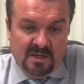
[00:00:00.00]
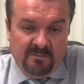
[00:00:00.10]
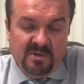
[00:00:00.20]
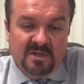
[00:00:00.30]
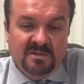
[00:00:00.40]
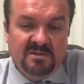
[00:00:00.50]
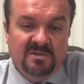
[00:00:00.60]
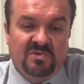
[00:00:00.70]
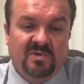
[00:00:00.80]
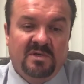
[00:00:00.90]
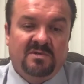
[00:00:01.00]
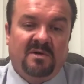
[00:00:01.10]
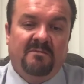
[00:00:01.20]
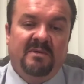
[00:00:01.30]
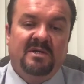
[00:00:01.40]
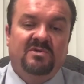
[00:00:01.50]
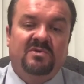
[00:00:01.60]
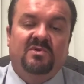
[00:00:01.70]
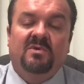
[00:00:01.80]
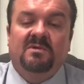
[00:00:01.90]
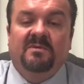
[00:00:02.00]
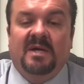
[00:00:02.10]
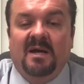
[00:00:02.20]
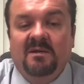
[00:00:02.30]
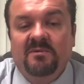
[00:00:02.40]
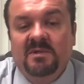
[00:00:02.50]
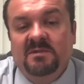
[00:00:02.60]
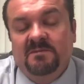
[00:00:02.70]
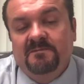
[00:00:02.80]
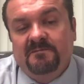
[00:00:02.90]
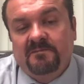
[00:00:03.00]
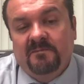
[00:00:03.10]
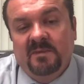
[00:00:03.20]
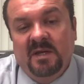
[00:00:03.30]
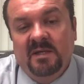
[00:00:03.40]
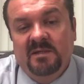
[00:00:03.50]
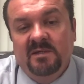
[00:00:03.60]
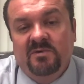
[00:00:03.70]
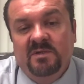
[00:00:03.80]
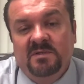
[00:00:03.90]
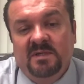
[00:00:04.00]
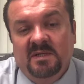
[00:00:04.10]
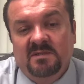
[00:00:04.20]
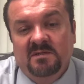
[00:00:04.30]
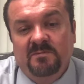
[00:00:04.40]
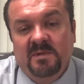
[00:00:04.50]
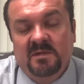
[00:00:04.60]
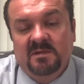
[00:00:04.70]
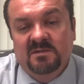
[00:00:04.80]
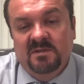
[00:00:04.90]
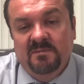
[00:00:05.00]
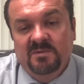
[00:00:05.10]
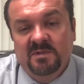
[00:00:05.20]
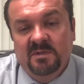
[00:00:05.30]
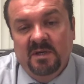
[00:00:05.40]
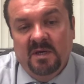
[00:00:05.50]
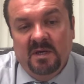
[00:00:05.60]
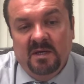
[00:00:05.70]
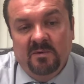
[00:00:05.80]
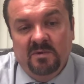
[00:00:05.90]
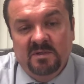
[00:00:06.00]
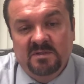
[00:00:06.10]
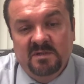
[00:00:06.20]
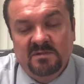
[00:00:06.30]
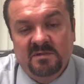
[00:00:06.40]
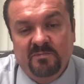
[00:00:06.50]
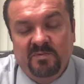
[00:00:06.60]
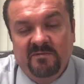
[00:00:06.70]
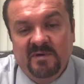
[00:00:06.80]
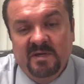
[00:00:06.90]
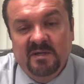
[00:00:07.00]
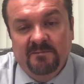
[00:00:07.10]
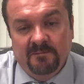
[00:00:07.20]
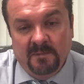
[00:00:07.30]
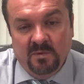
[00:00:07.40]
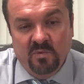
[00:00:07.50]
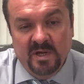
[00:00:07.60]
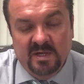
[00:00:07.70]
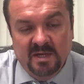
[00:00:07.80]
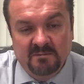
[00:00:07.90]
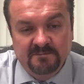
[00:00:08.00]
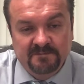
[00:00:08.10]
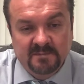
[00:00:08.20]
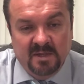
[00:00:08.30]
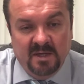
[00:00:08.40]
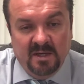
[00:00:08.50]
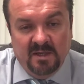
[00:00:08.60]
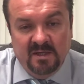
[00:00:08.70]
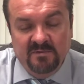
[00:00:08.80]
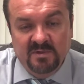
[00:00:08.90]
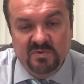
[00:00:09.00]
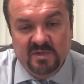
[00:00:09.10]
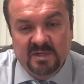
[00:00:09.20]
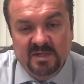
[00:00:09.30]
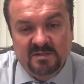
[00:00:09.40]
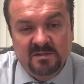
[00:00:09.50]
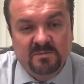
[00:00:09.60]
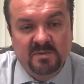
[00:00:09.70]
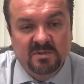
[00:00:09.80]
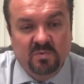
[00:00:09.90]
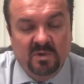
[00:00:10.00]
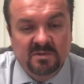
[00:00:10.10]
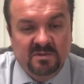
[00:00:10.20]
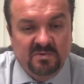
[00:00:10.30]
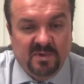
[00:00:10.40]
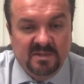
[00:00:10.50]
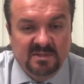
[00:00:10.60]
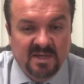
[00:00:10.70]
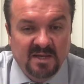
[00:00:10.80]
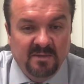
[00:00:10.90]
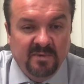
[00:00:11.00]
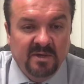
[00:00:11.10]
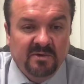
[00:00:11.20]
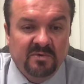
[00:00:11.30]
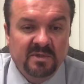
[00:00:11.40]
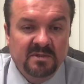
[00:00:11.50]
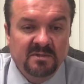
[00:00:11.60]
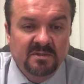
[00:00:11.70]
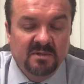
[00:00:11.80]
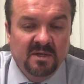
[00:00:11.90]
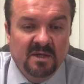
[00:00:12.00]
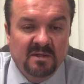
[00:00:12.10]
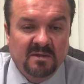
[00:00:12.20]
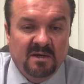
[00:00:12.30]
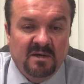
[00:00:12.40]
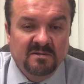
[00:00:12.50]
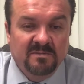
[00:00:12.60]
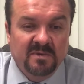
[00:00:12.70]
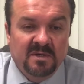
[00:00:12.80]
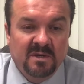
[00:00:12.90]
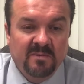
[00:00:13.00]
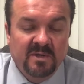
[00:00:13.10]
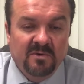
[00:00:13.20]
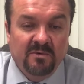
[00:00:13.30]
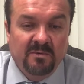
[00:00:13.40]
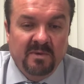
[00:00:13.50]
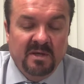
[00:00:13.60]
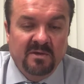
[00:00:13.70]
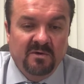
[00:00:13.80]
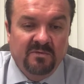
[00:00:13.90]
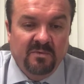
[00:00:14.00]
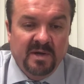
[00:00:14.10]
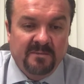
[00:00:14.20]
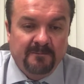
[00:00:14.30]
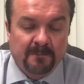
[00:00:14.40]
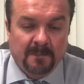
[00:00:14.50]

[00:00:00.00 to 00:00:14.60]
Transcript: Because these drinks are a major source of calories, a decrease in SSB consumption would assist in preventing weight gain. Even drinking SSBs once or twice daily may increase the odds of becoming or remaining overweight.